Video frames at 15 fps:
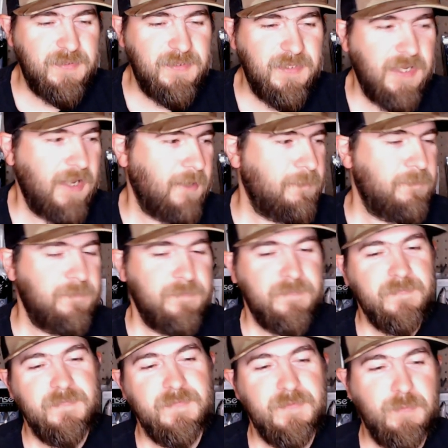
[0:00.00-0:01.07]
yeah.
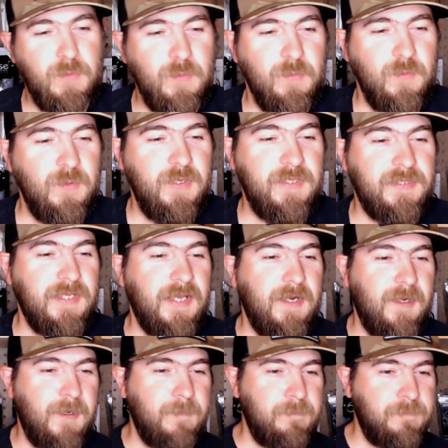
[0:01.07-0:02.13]
We'll, we'll hit that up.